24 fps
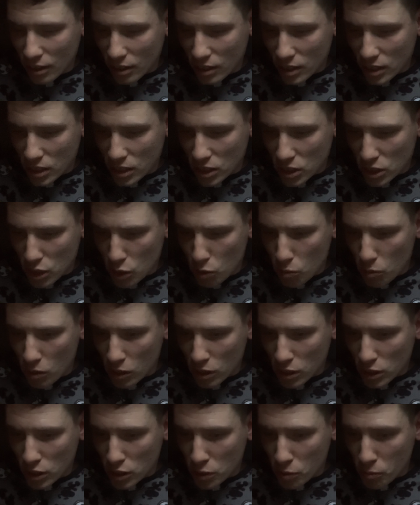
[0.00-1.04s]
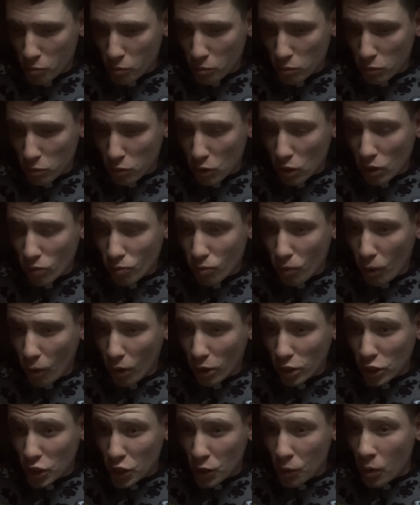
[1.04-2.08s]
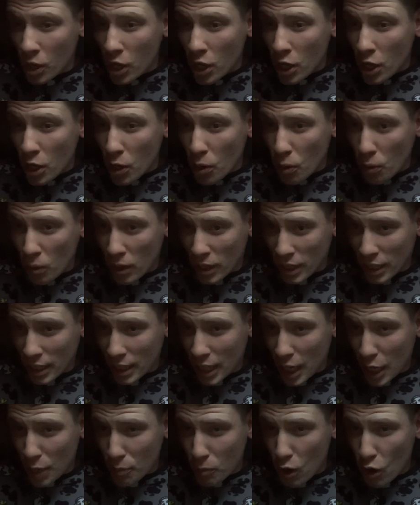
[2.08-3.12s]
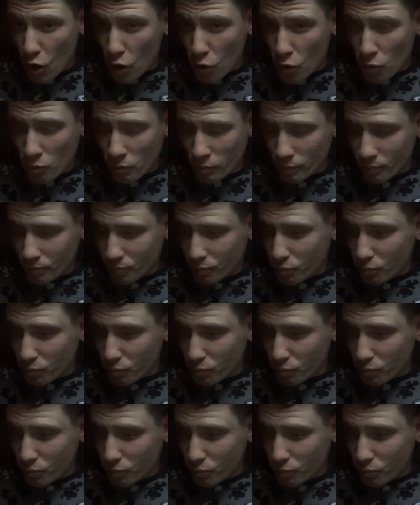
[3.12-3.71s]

someone to look forward to when he came home.